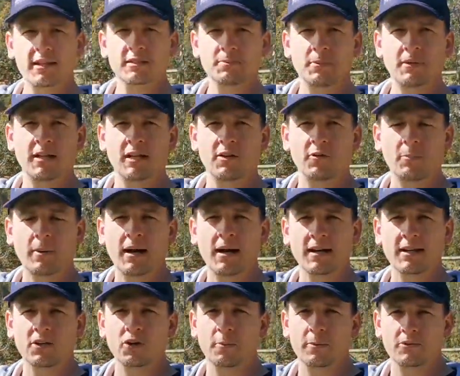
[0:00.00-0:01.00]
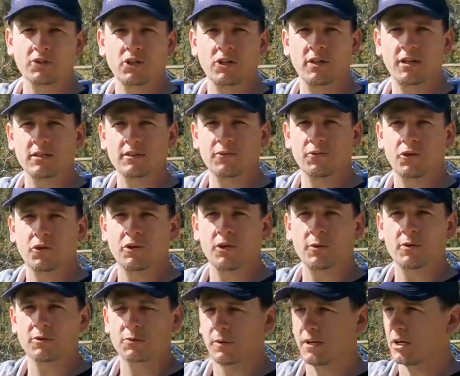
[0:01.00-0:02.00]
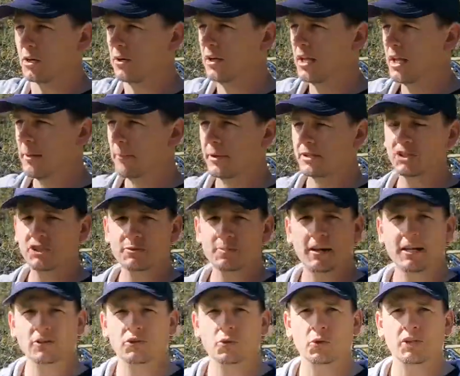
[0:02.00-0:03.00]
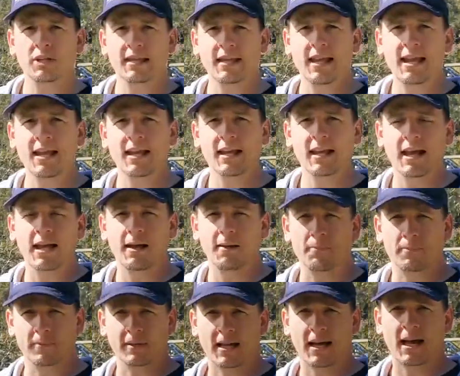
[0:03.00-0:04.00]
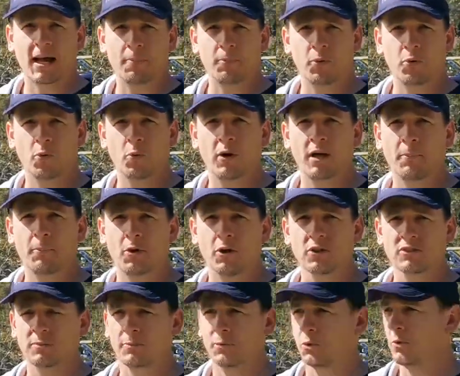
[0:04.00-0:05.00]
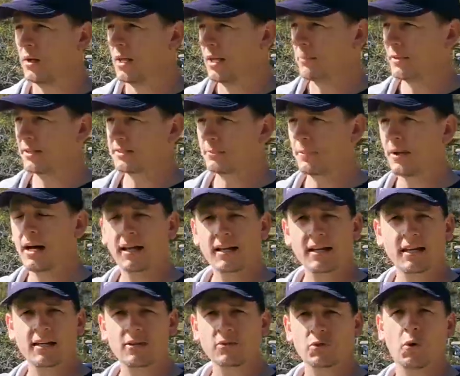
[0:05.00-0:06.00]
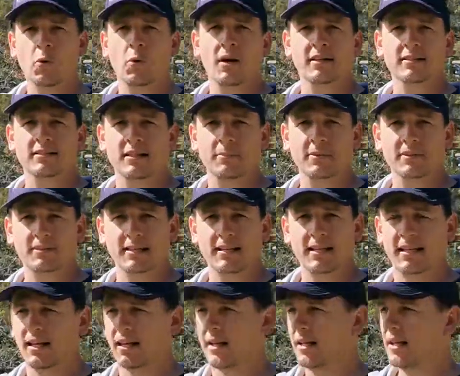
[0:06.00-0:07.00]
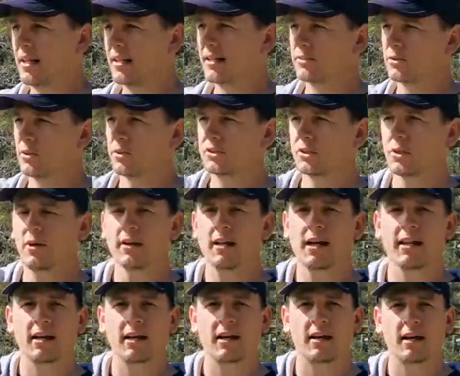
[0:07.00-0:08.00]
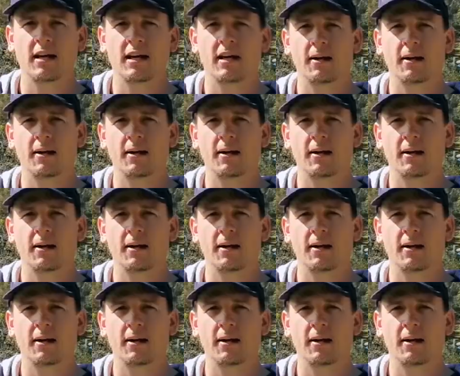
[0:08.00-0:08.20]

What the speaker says: that there's plenty of parking opportunities for you as well. But just make sure you can carpool where possible, because parking is always limited here. There's also another